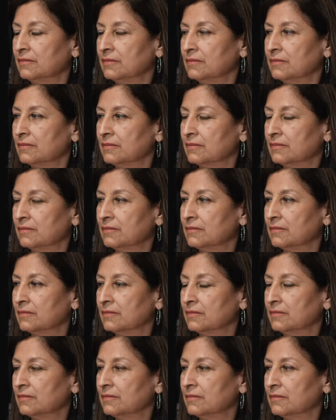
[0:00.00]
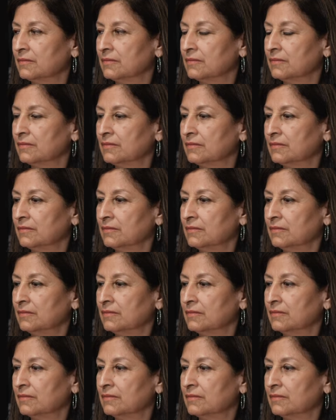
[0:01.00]

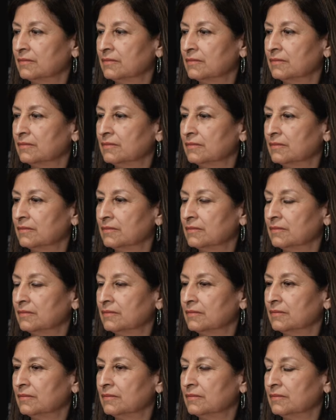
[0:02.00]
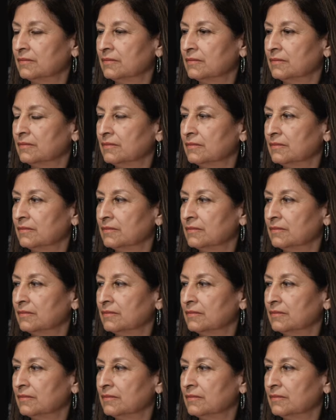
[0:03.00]
No words are spoken by the person on screen.